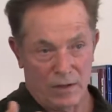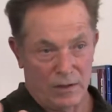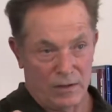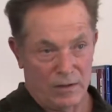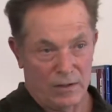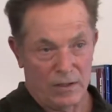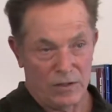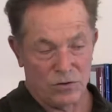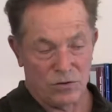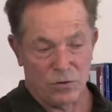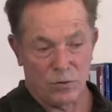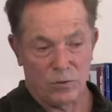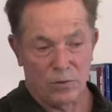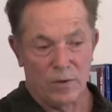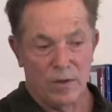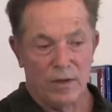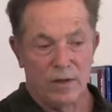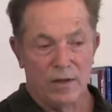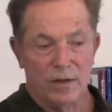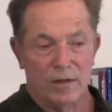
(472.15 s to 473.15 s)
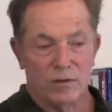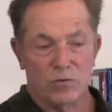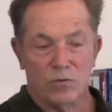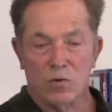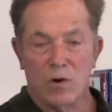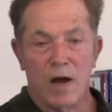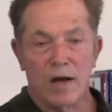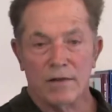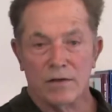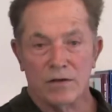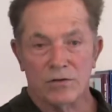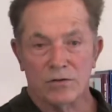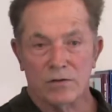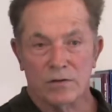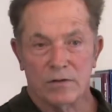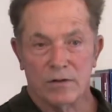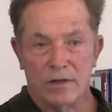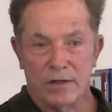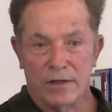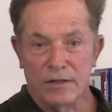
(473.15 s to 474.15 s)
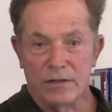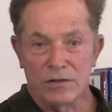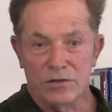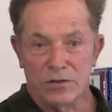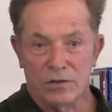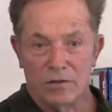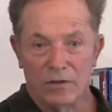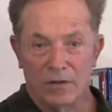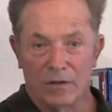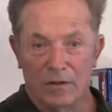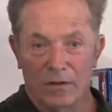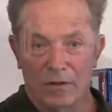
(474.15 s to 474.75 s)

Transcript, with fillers: It needs to try this at least